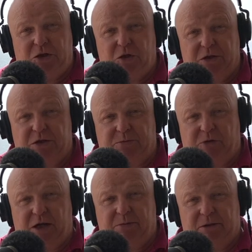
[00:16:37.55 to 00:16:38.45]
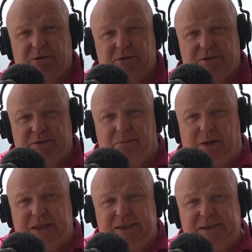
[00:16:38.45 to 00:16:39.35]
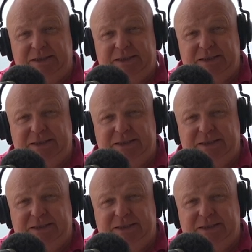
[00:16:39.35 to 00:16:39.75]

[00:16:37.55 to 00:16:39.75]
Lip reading: you can subscribe. Bye!